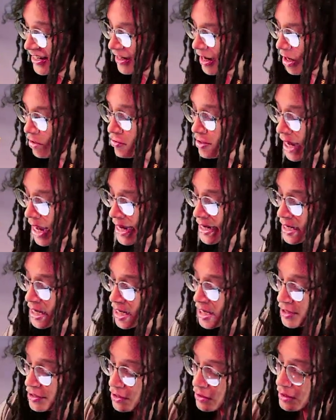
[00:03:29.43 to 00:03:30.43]
Okay,
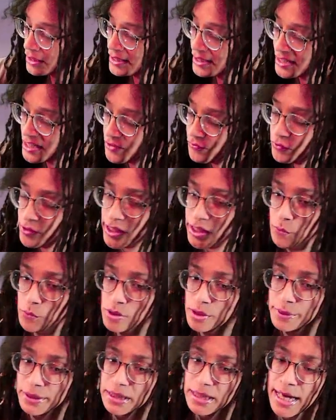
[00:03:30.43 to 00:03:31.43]
so let's see if we can work
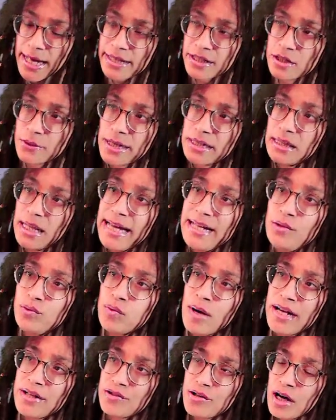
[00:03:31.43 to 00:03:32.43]
with that. So I like
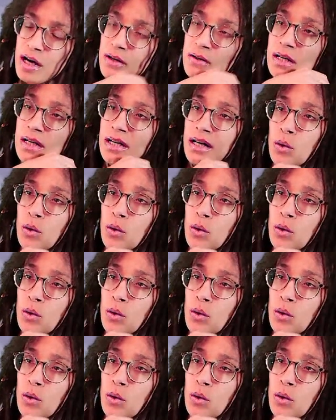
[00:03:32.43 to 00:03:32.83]
retro.